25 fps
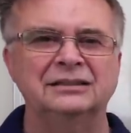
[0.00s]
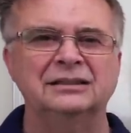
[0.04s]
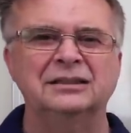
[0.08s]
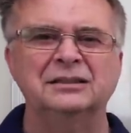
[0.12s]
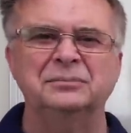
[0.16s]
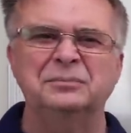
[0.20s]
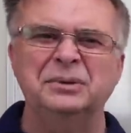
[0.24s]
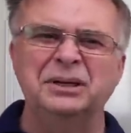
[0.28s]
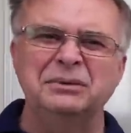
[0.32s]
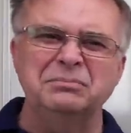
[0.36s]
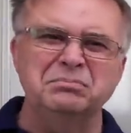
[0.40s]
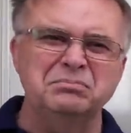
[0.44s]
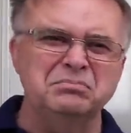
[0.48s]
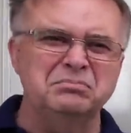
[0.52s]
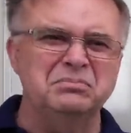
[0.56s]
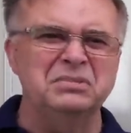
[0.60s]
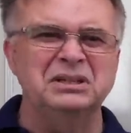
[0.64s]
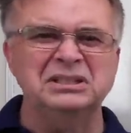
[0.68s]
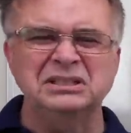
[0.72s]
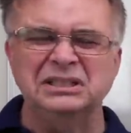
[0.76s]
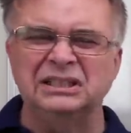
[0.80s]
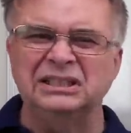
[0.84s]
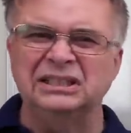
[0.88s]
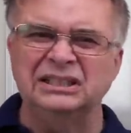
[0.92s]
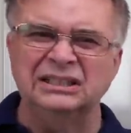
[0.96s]
and a bit
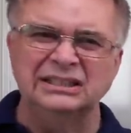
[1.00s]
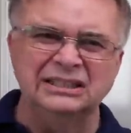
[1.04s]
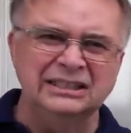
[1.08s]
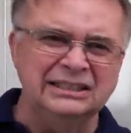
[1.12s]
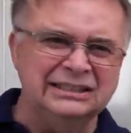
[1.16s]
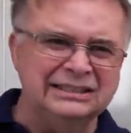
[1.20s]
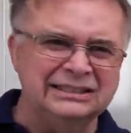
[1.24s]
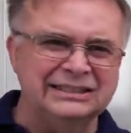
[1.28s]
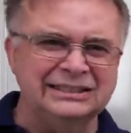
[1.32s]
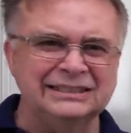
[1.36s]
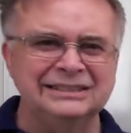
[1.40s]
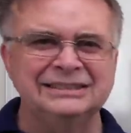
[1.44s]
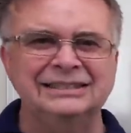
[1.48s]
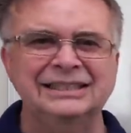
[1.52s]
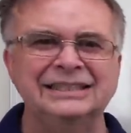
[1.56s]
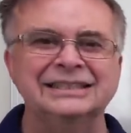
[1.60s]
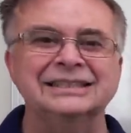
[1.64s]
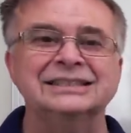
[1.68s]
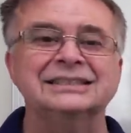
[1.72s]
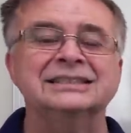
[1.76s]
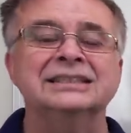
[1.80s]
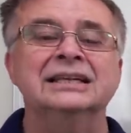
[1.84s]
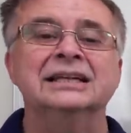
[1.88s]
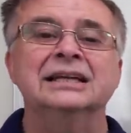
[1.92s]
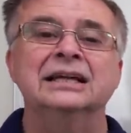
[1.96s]
muddy and
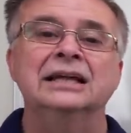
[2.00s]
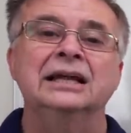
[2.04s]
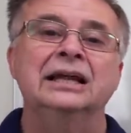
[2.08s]
indistinct.